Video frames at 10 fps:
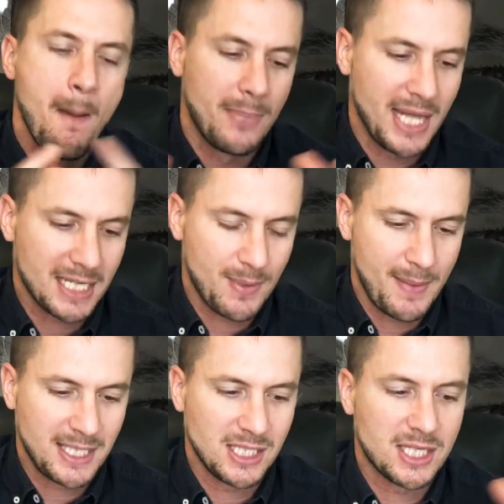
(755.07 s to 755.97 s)
But that's my
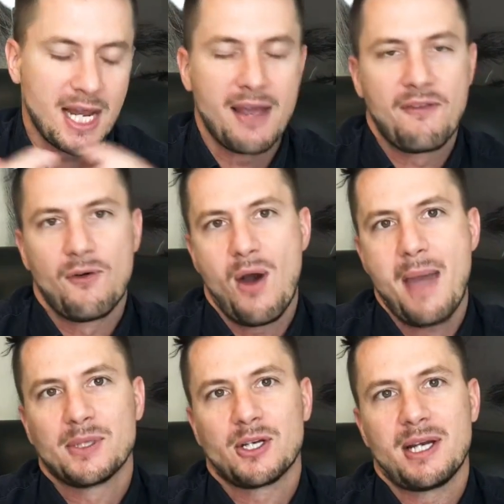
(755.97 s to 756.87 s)
message today for
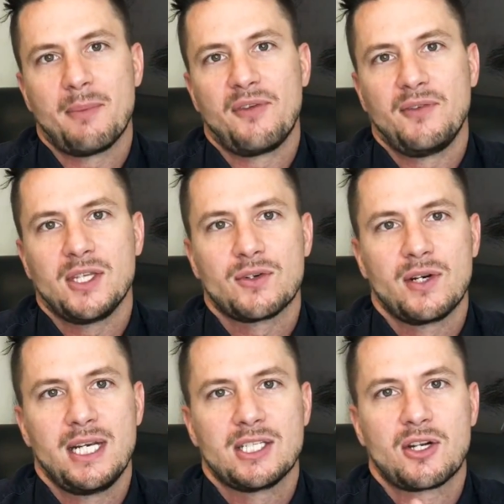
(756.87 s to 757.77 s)
episode number
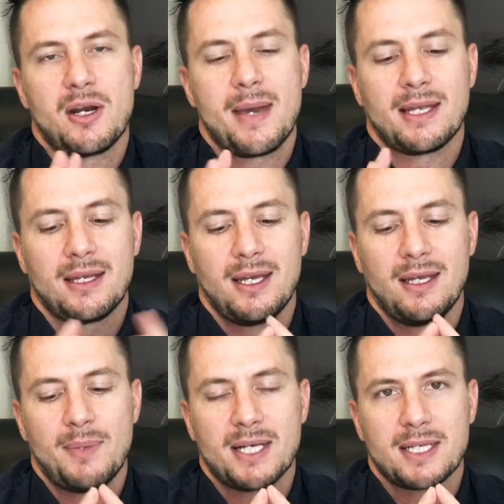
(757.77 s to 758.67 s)
53. Sorry about
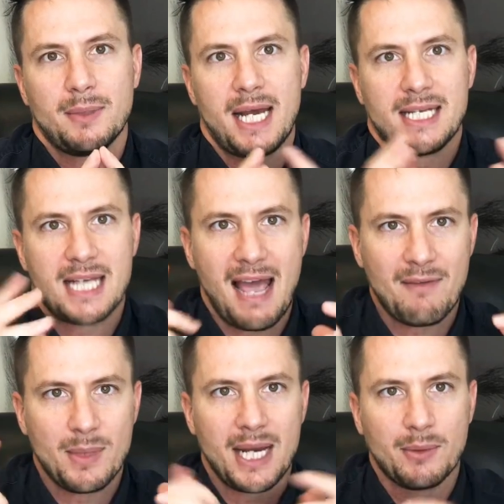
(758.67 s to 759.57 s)
the past couple of days. I
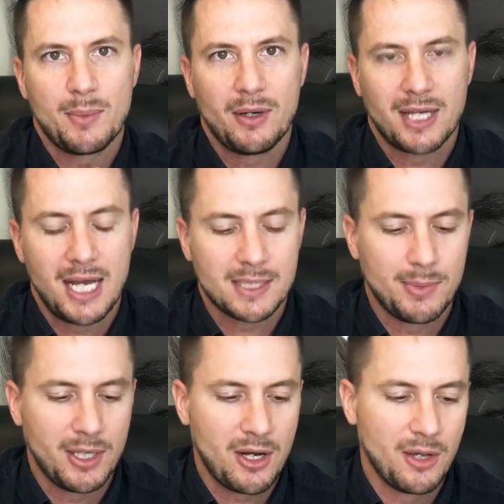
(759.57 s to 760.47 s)
haven't been able to podcast,
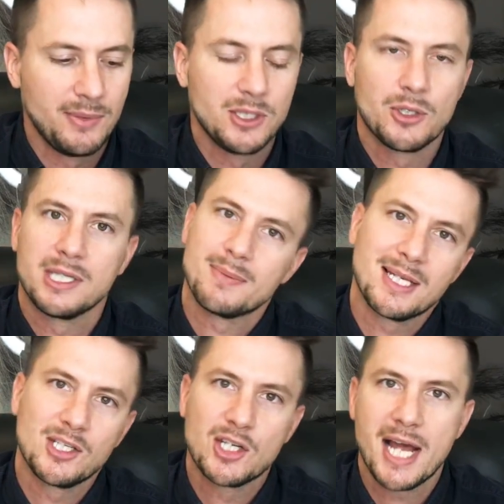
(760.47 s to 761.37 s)
but hope you enjoyed this
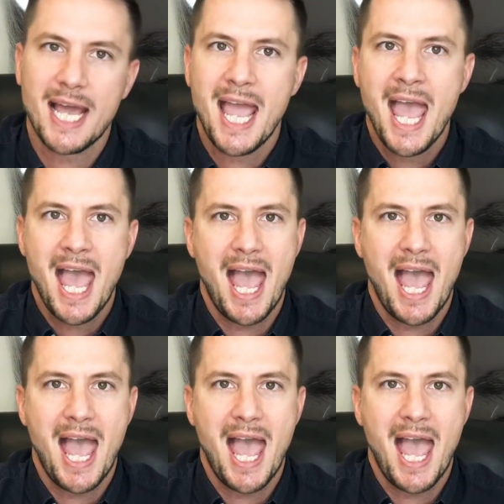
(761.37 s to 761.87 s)
message today.